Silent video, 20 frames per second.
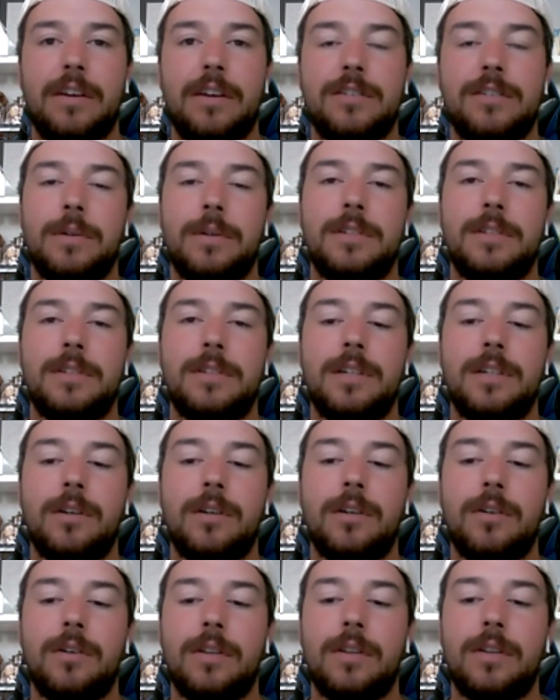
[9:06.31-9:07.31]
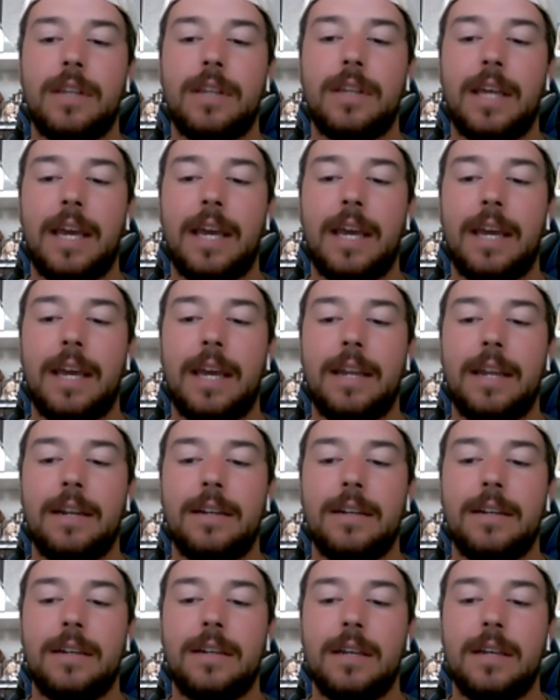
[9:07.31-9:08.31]
So until then, it's
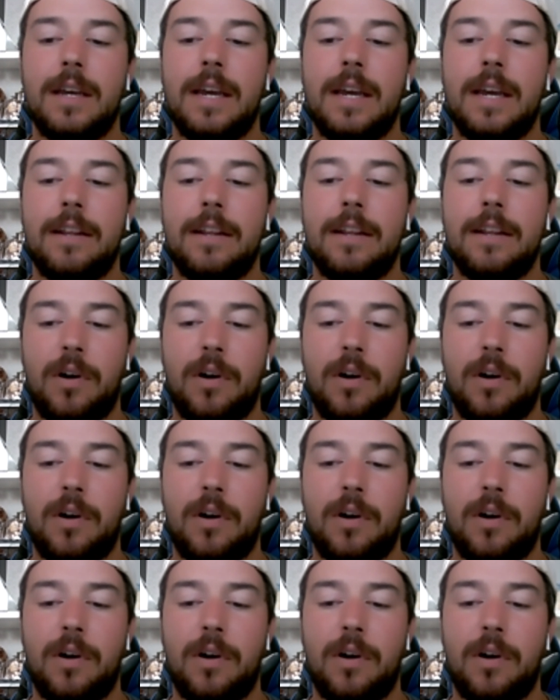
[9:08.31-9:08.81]
bye for now.